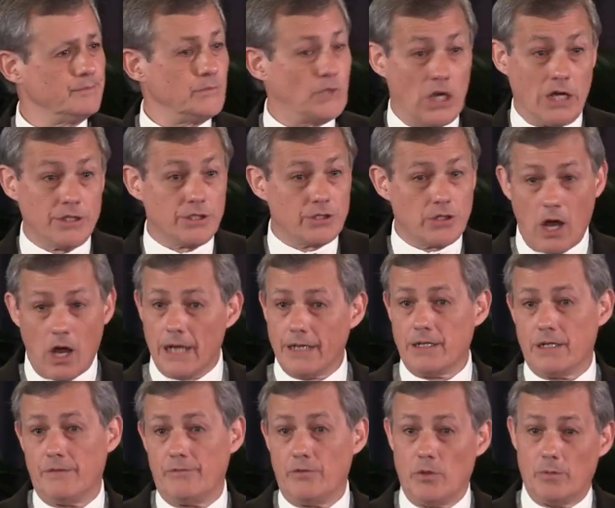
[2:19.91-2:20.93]
Does God
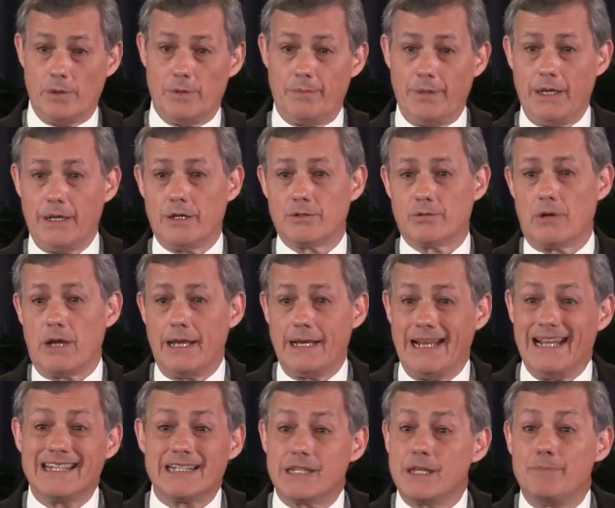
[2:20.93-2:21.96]
give human beings rights?
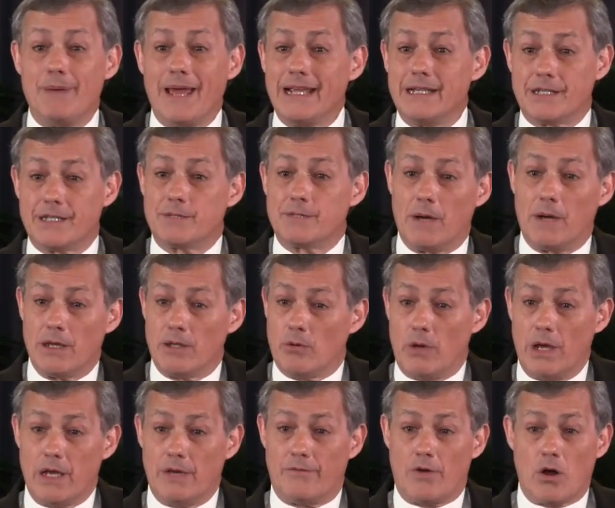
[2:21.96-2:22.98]
It's the basis, by the
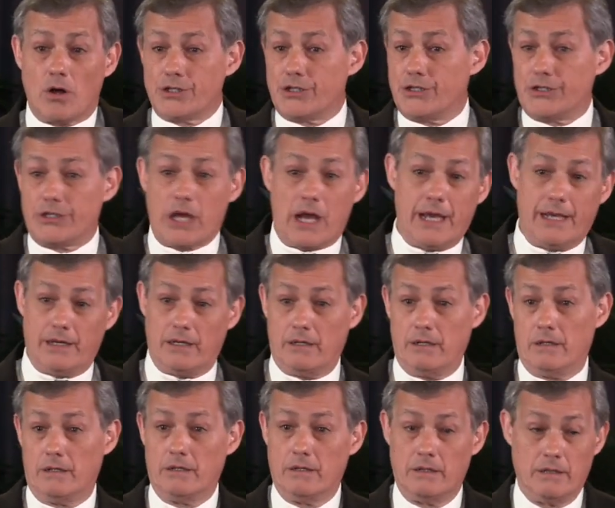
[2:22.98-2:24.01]
way, of our society.
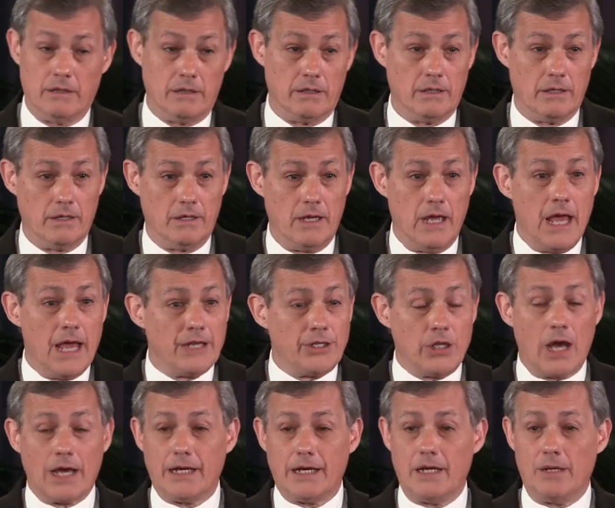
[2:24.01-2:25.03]

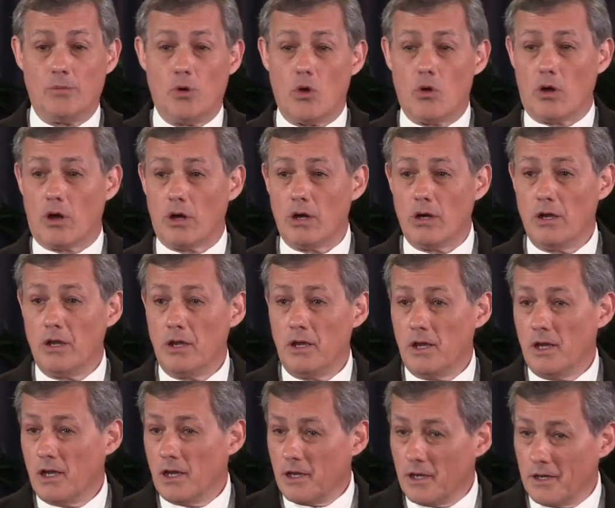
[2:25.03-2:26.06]
Not anymore,
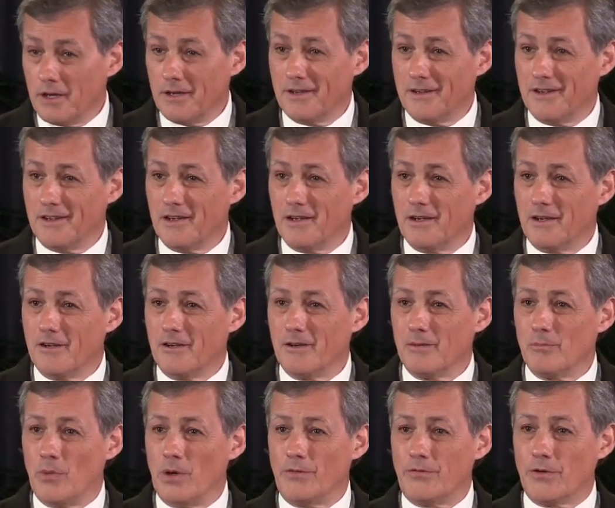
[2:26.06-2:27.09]

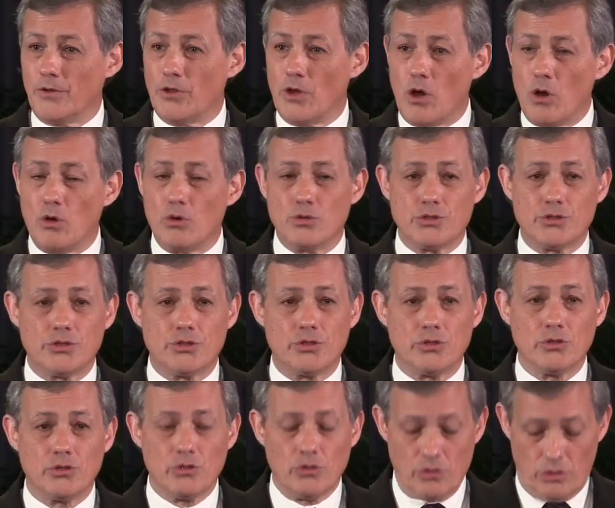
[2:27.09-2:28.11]
but for those
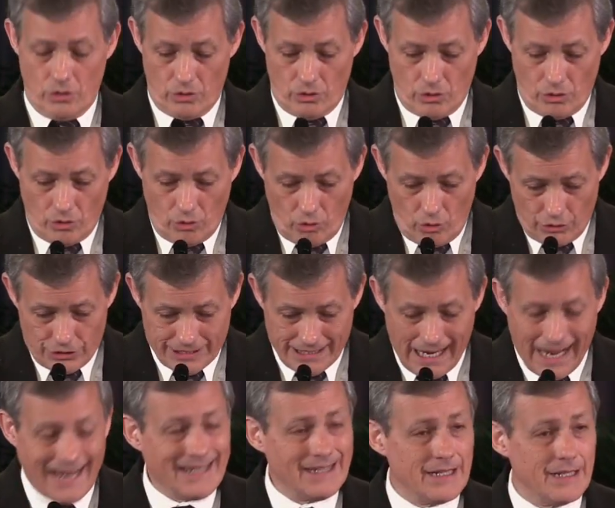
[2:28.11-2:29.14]
who
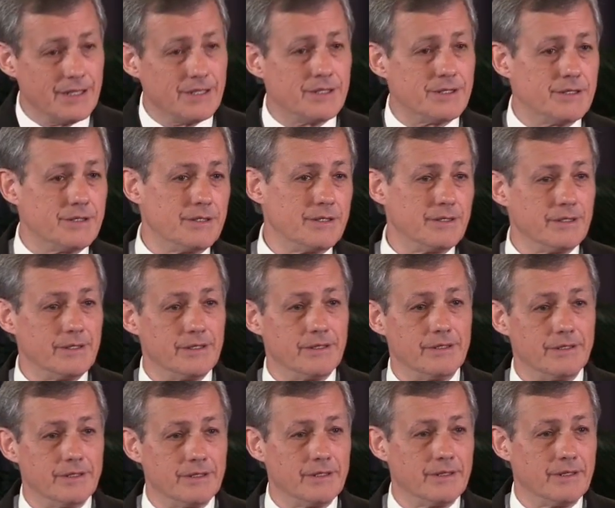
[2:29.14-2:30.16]
signed this,
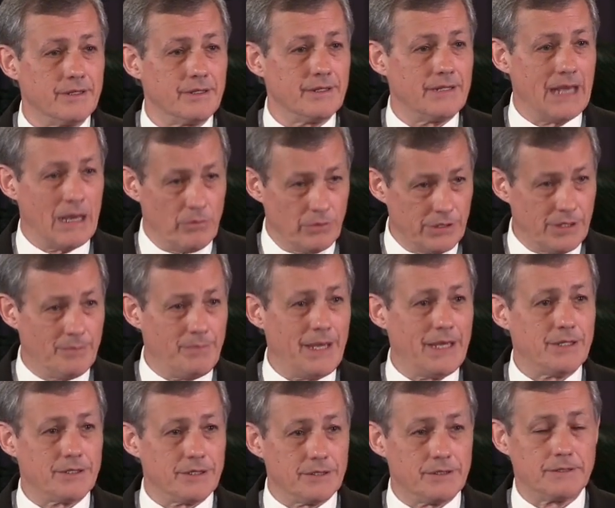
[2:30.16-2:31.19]
that was a
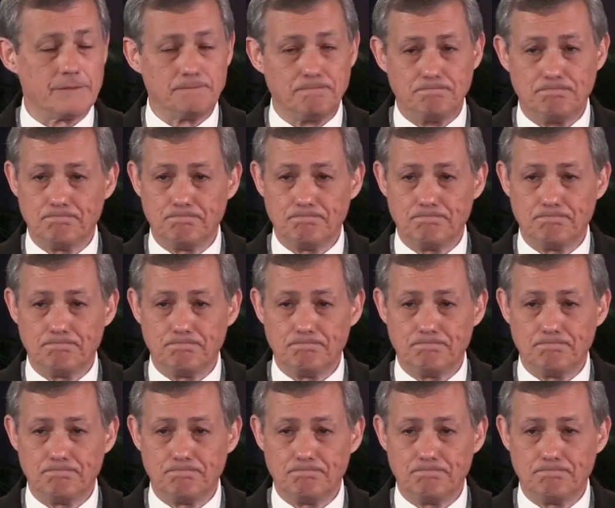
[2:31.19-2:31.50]
basis.